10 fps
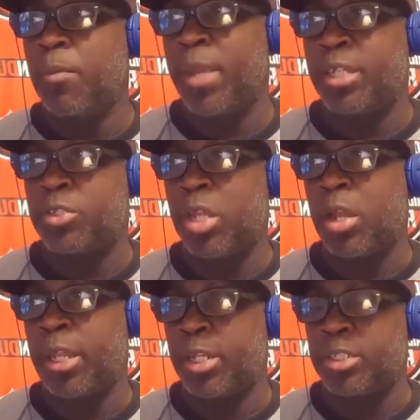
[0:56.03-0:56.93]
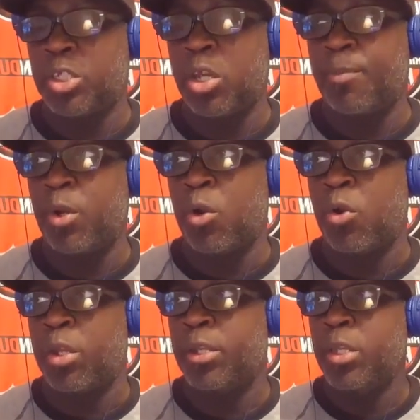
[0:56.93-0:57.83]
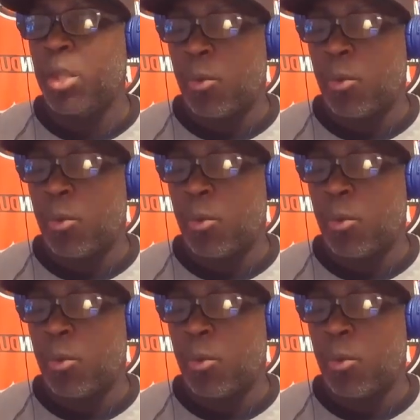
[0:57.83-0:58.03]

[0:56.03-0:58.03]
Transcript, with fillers: make sure y'all hit us up on